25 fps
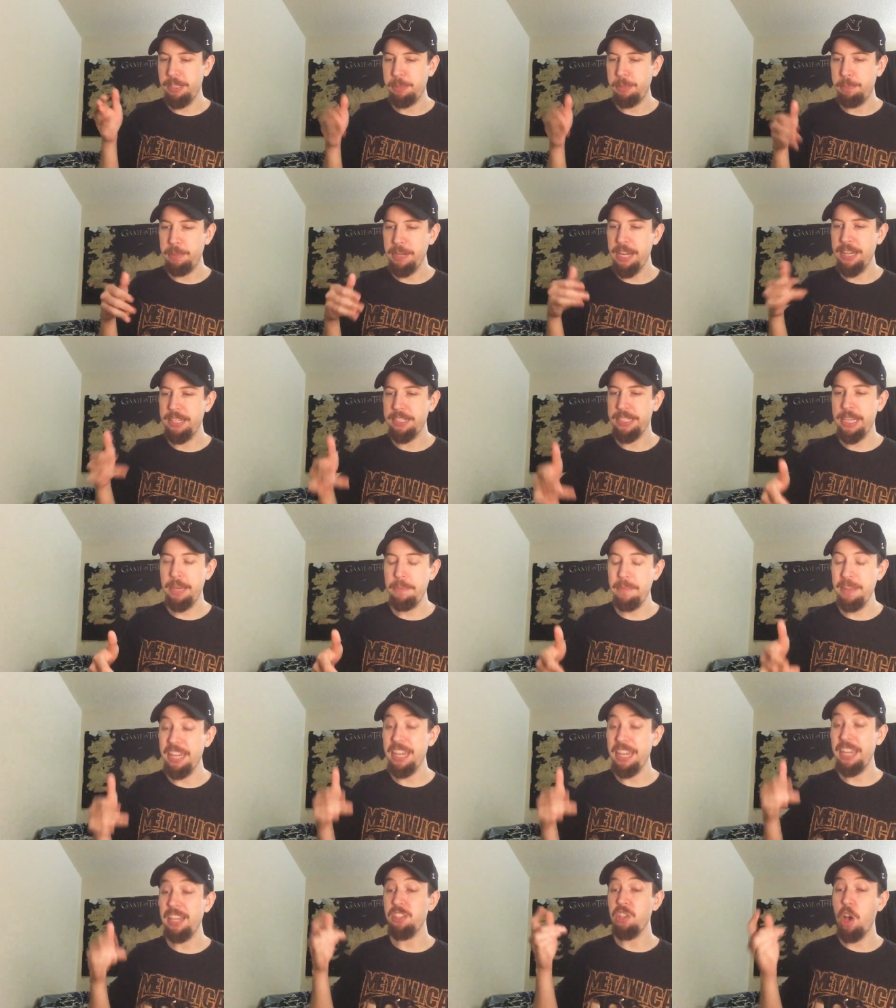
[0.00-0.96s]
speak on his
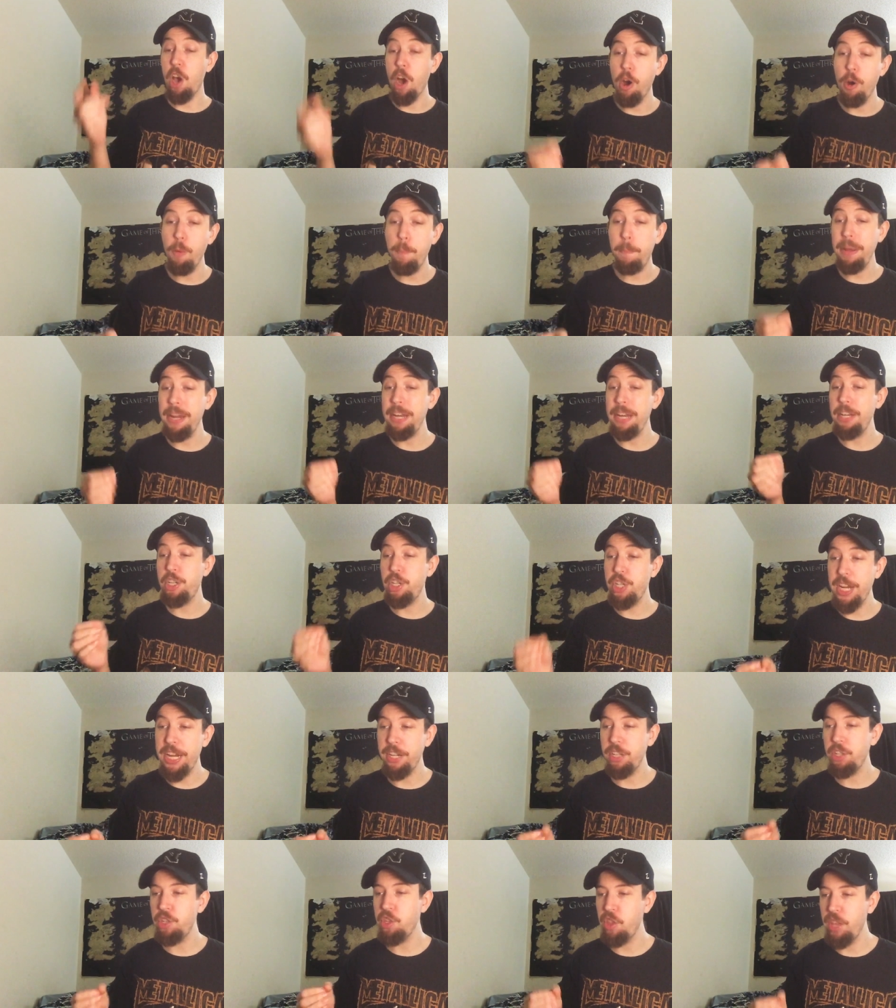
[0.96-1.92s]
gimmick. His hope and
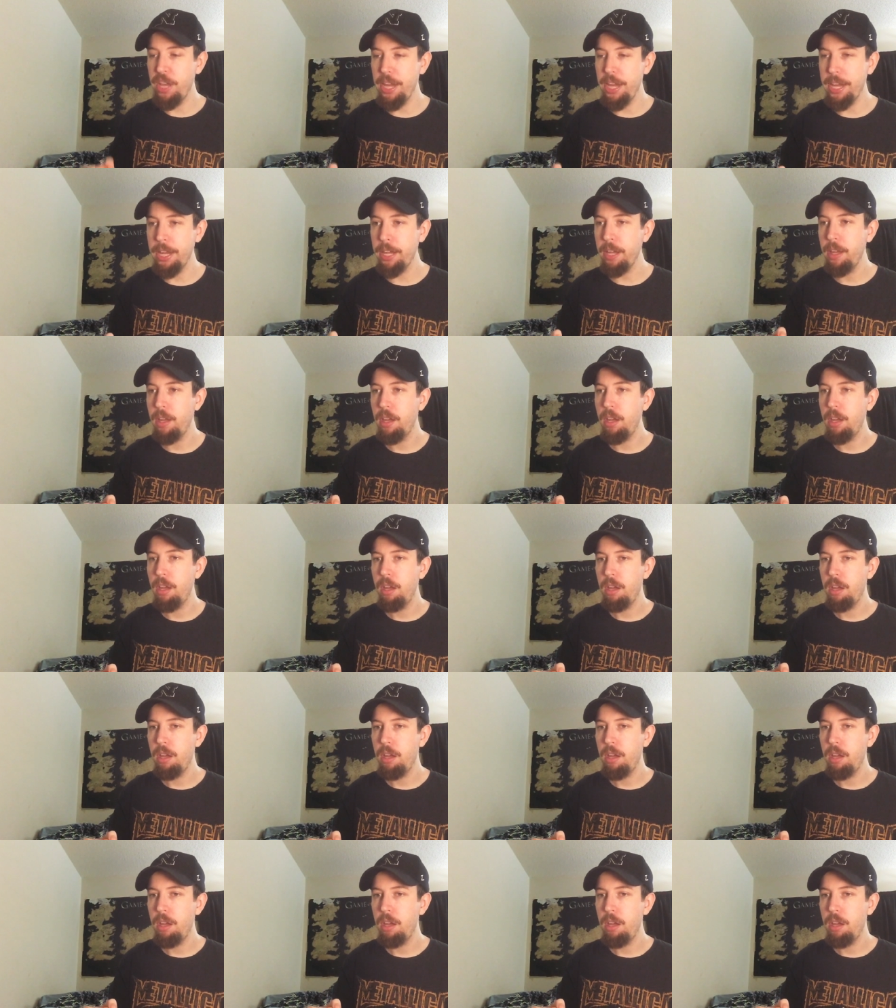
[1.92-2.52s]
change thing